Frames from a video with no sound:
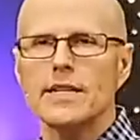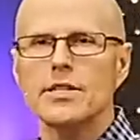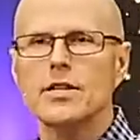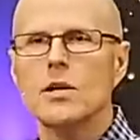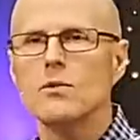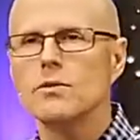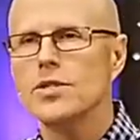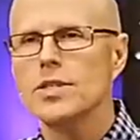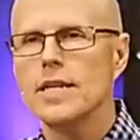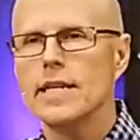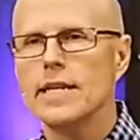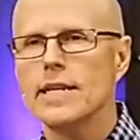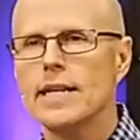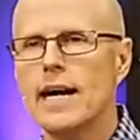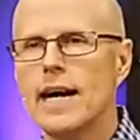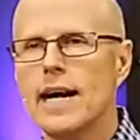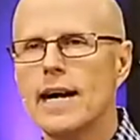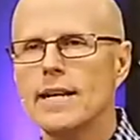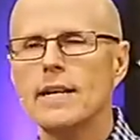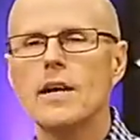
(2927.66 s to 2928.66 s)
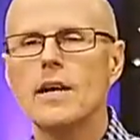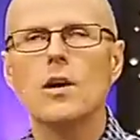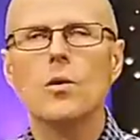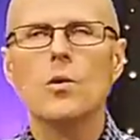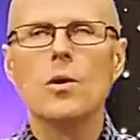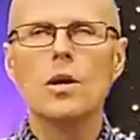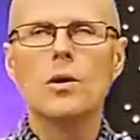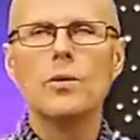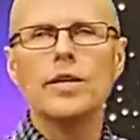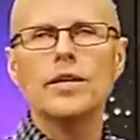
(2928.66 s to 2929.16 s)
and don't seek God.
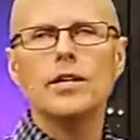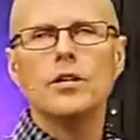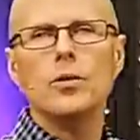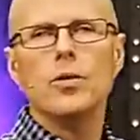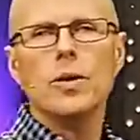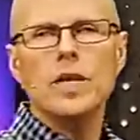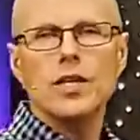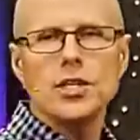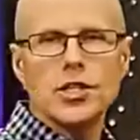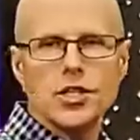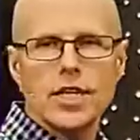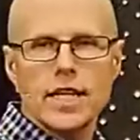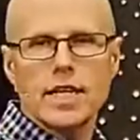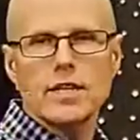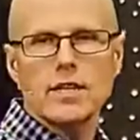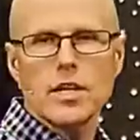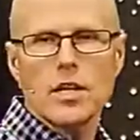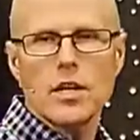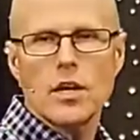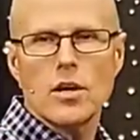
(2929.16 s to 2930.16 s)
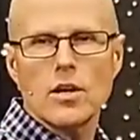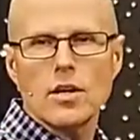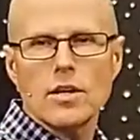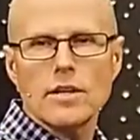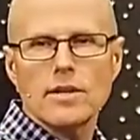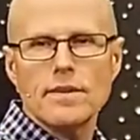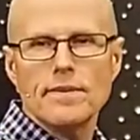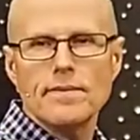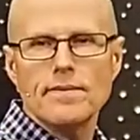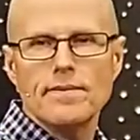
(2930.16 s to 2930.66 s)
What do we do? We seek the
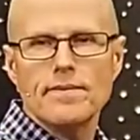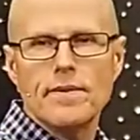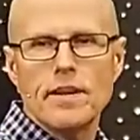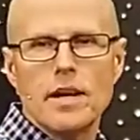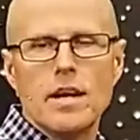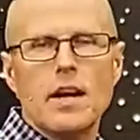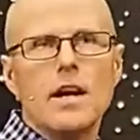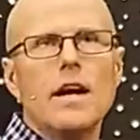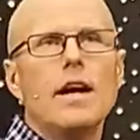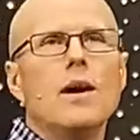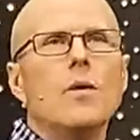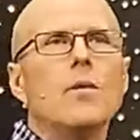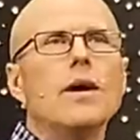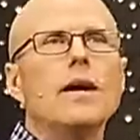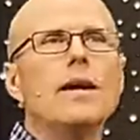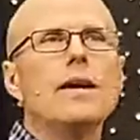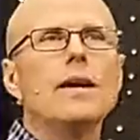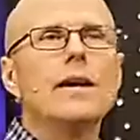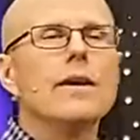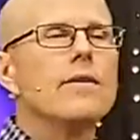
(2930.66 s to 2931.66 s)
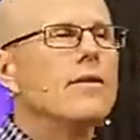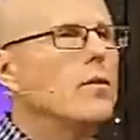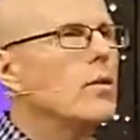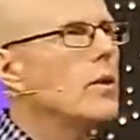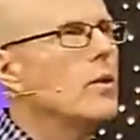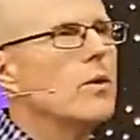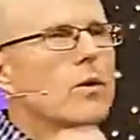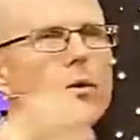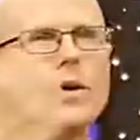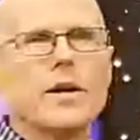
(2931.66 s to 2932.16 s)
Lord we, if
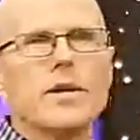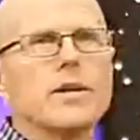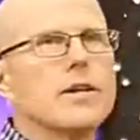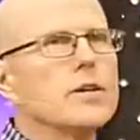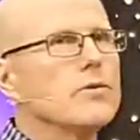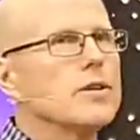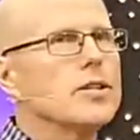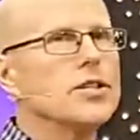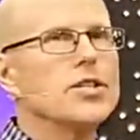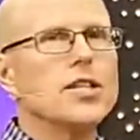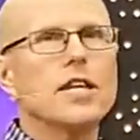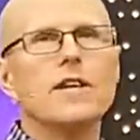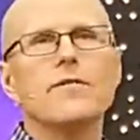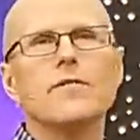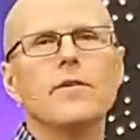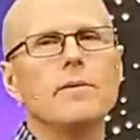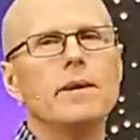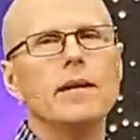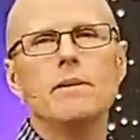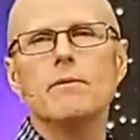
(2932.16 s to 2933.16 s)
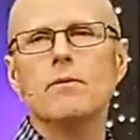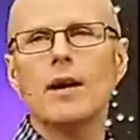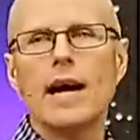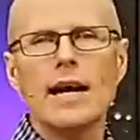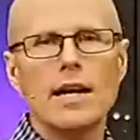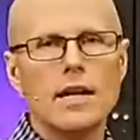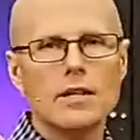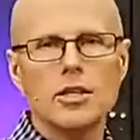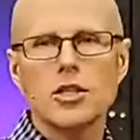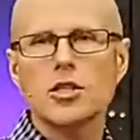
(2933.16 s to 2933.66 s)
we could receive from him
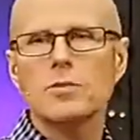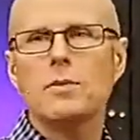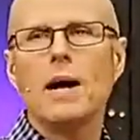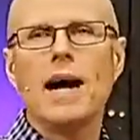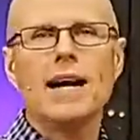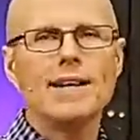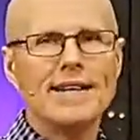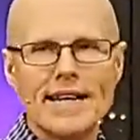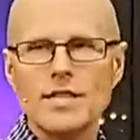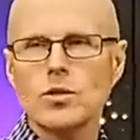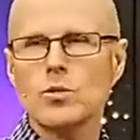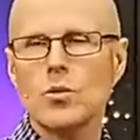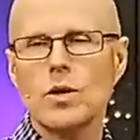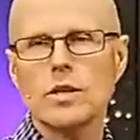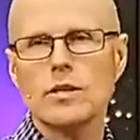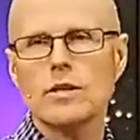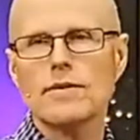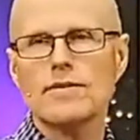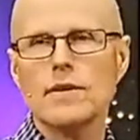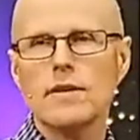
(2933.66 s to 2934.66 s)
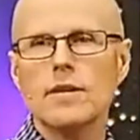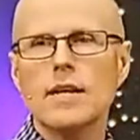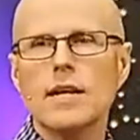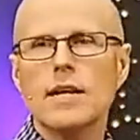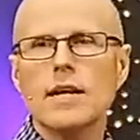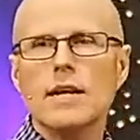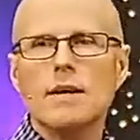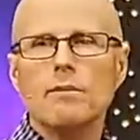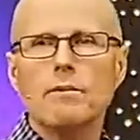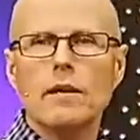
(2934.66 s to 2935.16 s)
right on the spot, that's wonderful.
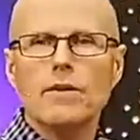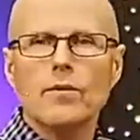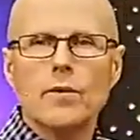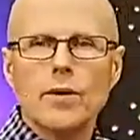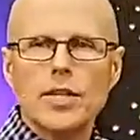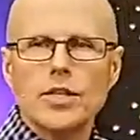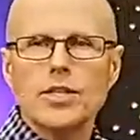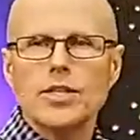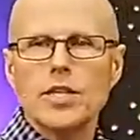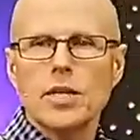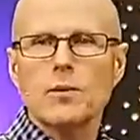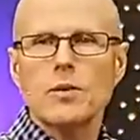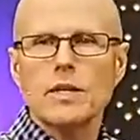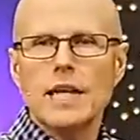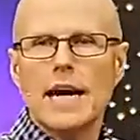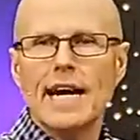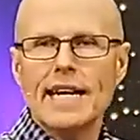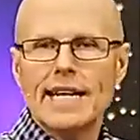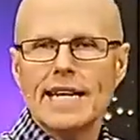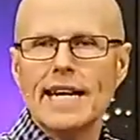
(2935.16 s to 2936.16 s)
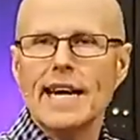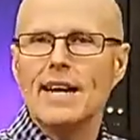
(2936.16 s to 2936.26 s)
But if we see we're not,